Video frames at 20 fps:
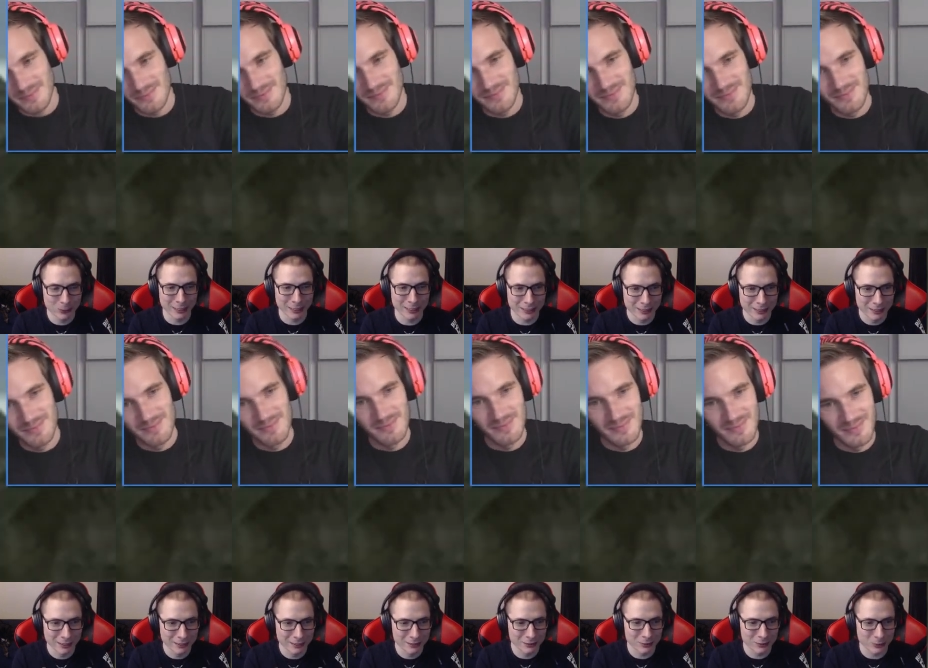Speaker 1: it.
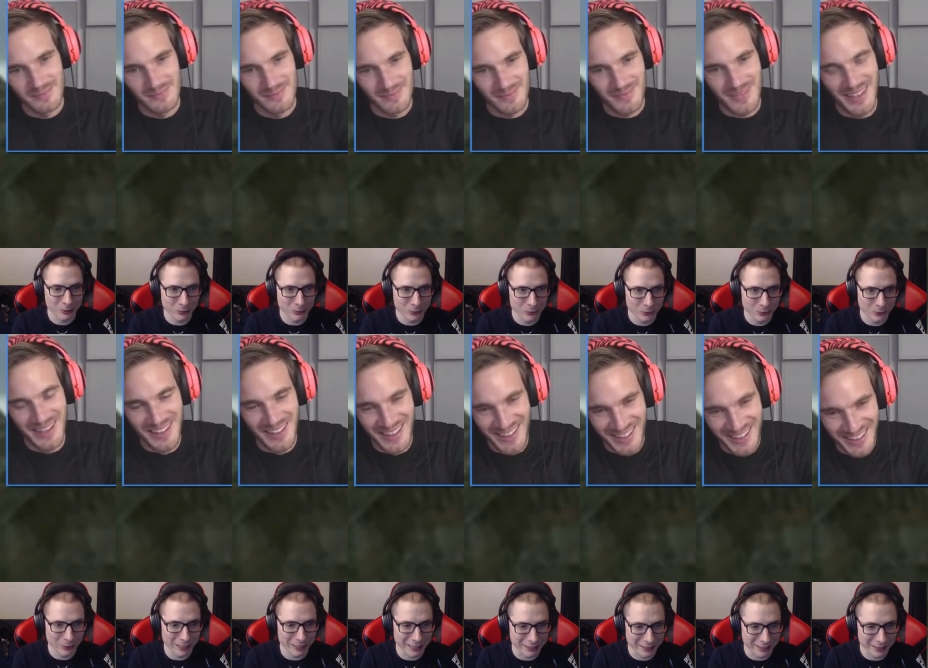
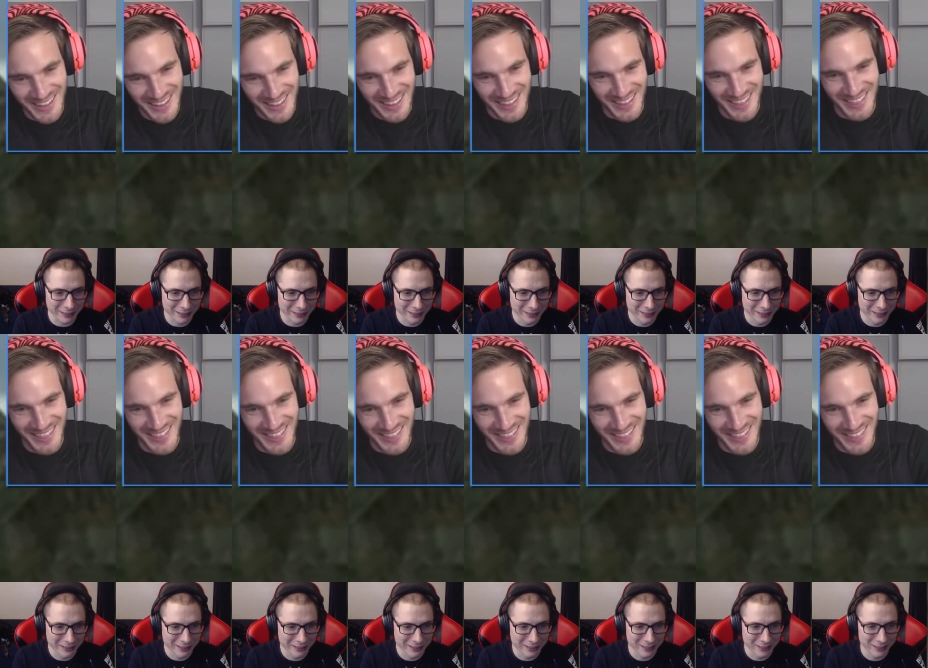Do it!
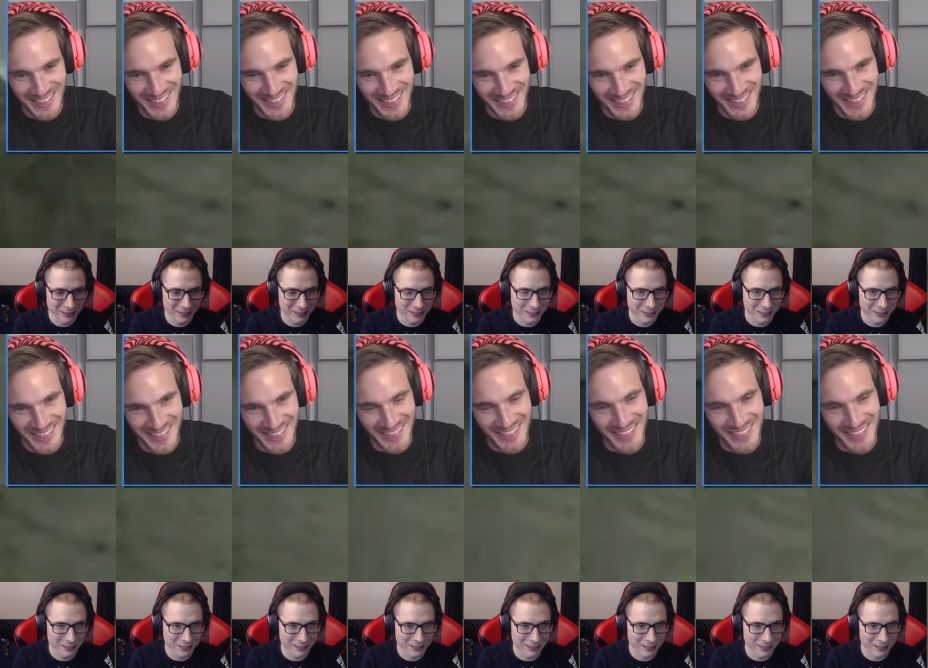No,